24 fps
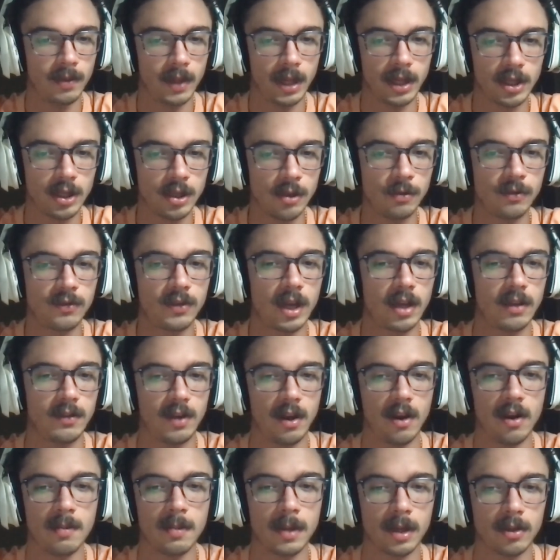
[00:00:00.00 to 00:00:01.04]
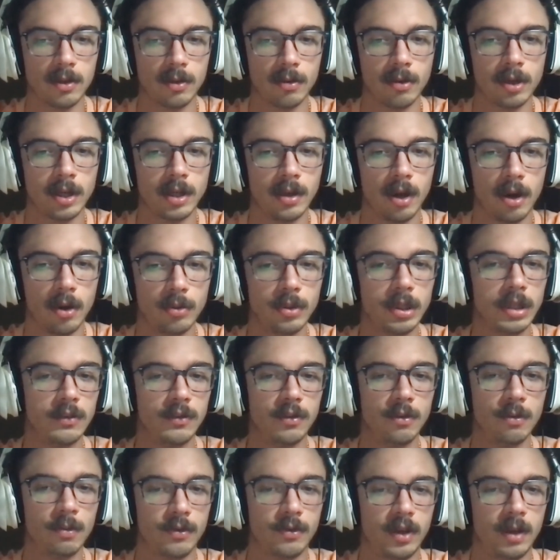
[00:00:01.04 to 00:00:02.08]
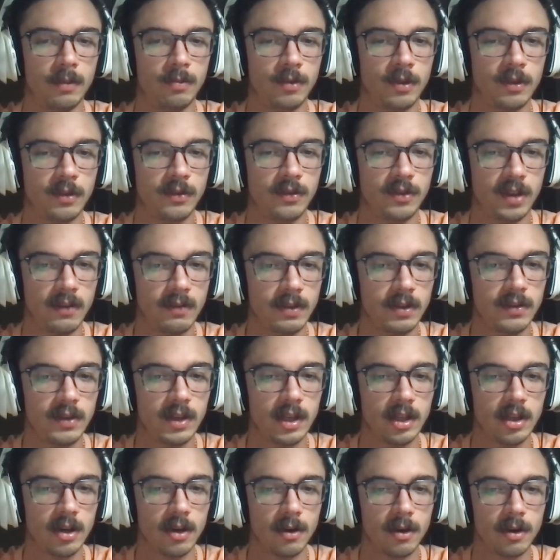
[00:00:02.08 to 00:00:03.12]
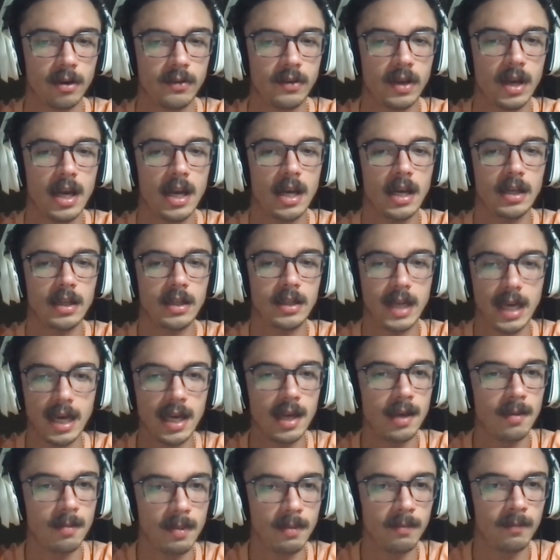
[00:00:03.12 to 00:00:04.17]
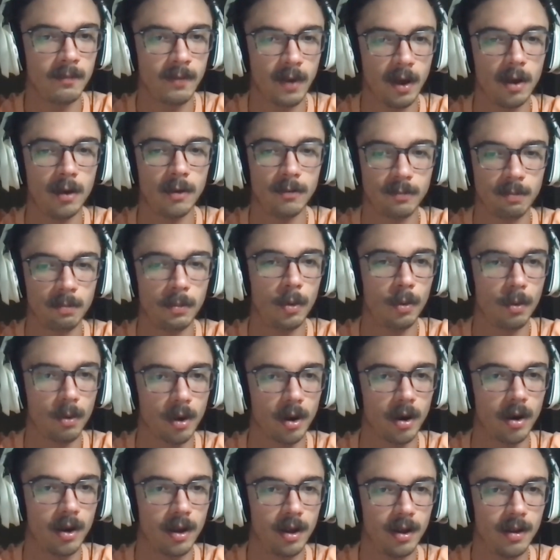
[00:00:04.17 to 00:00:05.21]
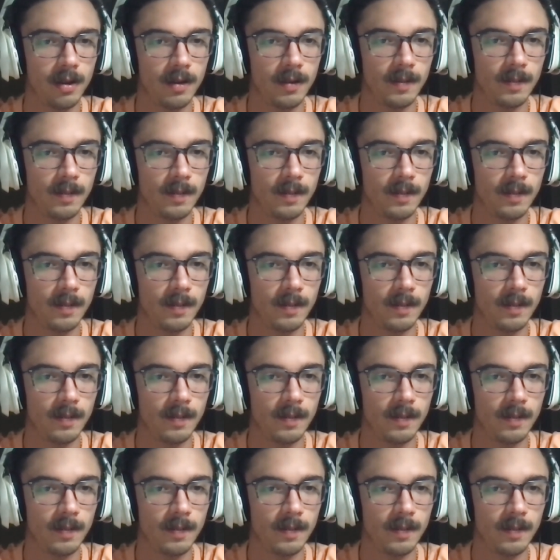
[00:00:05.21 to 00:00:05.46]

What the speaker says: And like you said, Terry McLaurin, only 2 receptions, 17 yards. Get him involved more.